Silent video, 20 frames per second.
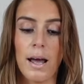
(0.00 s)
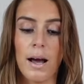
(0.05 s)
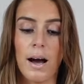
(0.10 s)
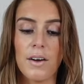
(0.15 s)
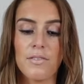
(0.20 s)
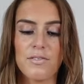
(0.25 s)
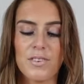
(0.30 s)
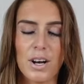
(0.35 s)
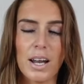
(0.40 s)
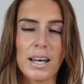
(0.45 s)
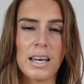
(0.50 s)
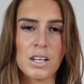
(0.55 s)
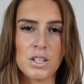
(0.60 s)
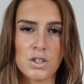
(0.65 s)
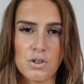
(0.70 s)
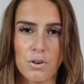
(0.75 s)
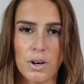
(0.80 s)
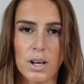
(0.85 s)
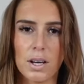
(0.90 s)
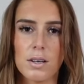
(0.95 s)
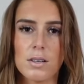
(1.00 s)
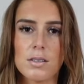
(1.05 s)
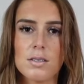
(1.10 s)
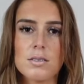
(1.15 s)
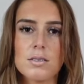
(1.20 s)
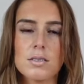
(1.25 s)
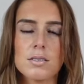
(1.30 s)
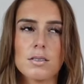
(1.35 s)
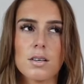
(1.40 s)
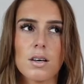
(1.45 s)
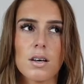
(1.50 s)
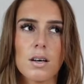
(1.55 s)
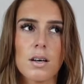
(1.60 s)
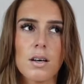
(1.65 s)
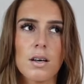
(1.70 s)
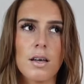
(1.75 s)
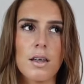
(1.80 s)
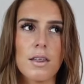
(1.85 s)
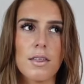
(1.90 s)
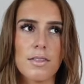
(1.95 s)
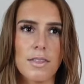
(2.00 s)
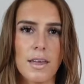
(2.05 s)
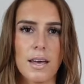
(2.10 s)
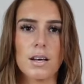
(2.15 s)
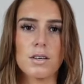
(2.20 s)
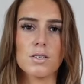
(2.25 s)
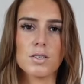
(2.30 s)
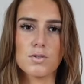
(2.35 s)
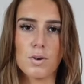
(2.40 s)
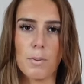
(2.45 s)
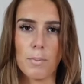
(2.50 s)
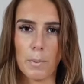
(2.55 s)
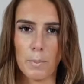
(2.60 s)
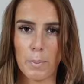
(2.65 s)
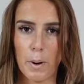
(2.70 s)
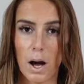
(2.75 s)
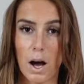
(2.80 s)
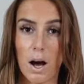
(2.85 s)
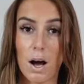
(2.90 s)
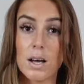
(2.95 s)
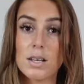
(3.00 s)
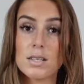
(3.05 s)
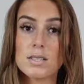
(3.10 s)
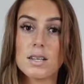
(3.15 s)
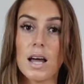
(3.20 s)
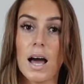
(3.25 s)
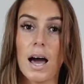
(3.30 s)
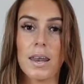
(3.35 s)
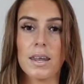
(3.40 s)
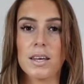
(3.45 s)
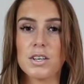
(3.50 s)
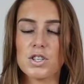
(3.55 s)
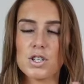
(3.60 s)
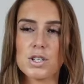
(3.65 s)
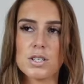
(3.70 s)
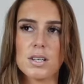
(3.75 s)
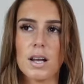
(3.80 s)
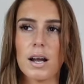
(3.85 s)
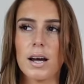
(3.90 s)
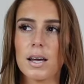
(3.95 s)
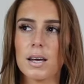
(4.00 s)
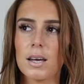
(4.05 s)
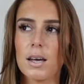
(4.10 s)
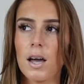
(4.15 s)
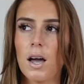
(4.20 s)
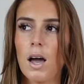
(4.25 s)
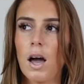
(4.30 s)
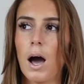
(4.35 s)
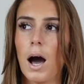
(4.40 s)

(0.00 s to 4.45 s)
I feel like it triggers things from the past, and it just like,